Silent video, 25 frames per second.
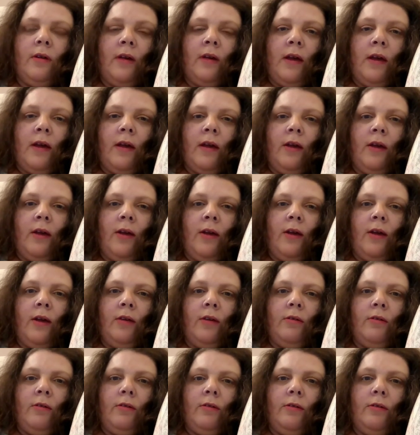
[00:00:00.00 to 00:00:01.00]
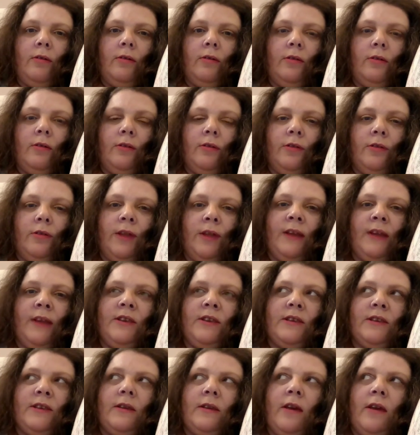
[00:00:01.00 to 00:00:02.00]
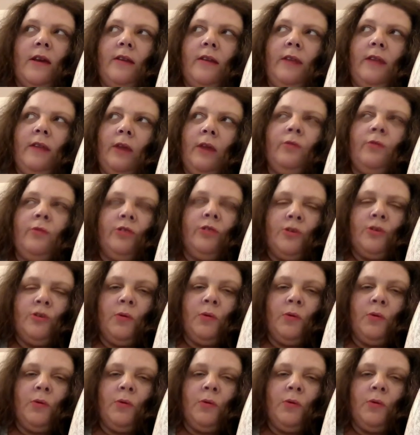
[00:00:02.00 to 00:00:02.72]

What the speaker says: thing to